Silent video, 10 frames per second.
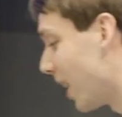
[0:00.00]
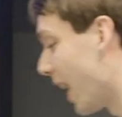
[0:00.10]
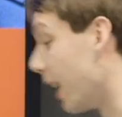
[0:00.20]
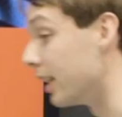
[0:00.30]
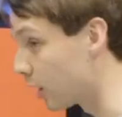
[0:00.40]

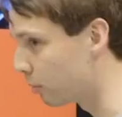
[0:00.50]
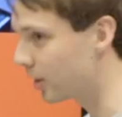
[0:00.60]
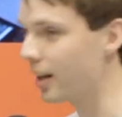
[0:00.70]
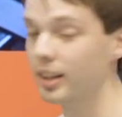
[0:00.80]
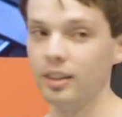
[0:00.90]
highly
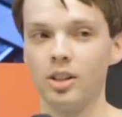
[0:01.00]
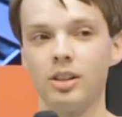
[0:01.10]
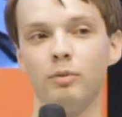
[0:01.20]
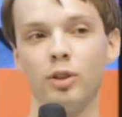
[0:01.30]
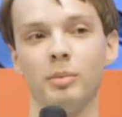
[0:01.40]
reliant
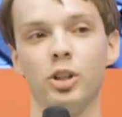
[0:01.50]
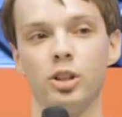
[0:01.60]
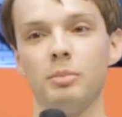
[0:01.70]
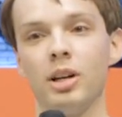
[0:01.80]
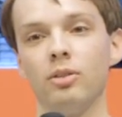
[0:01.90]
on
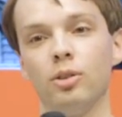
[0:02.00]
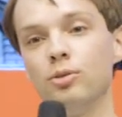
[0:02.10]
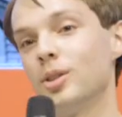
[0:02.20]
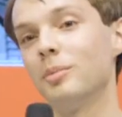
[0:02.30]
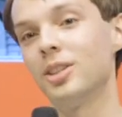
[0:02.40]
information about who
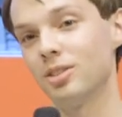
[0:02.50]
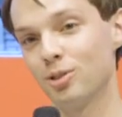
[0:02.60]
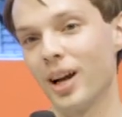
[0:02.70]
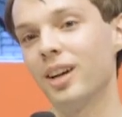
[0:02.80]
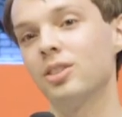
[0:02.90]
somebody's
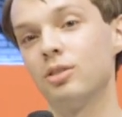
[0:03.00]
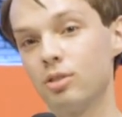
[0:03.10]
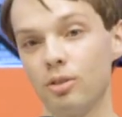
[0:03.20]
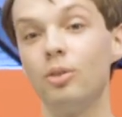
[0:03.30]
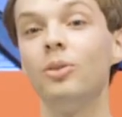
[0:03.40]
attracted
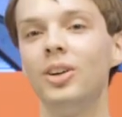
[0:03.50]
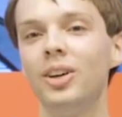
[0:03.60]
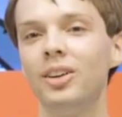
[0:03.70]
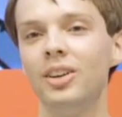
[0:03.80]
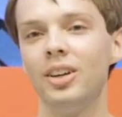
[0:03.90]
to.
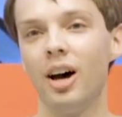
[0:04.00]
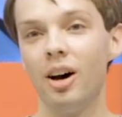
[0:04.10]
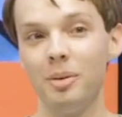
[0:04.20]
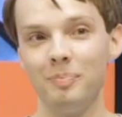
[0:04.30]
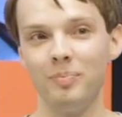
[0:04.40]

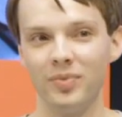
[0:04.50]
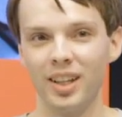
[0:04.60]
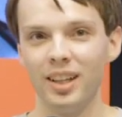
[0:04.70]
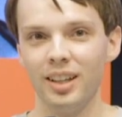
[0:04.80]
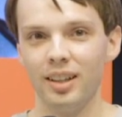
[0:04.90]
Um,
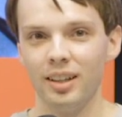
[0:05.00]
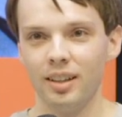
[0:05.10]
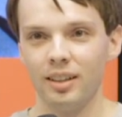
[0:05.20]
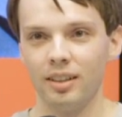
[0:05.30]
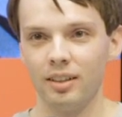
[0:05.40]

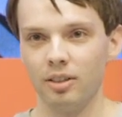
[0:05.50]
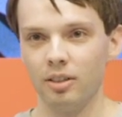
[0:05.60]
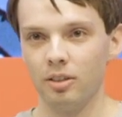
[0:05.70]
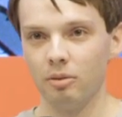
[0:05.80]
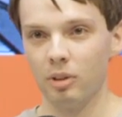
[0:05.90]

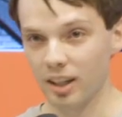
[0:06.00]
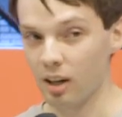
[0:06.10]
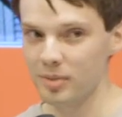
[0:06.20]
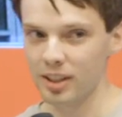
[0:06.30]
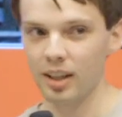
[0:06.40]
when it
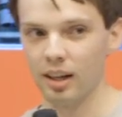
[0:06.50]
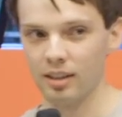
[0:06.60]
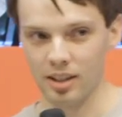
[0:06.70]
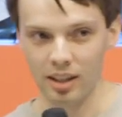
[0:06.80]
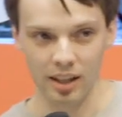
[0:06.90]
comes to
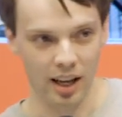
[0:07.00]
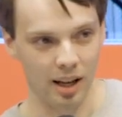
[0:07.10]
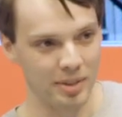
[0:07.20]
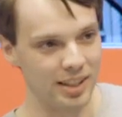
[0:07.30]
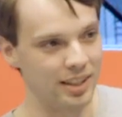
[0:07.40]
data
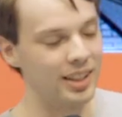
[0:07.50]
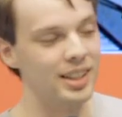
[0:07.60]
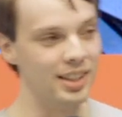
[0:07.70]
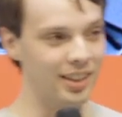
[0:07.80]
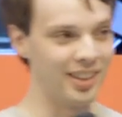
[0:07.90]
apps, the key